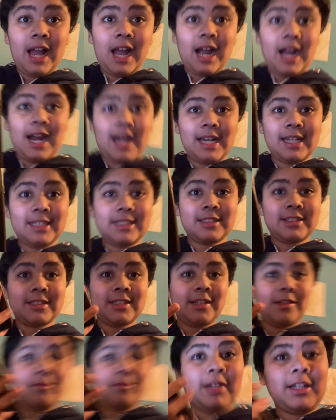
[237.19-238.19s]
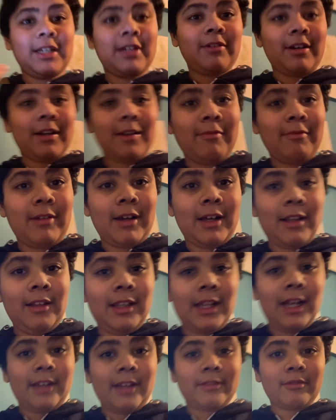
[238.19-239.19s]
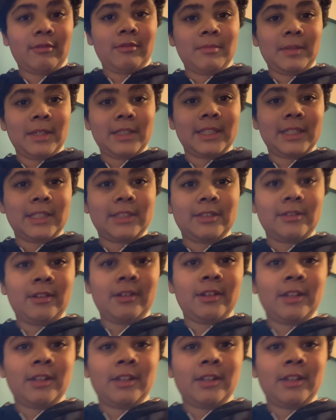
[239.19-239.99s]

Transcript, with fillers: And it's uh, running quite well. It has all my data on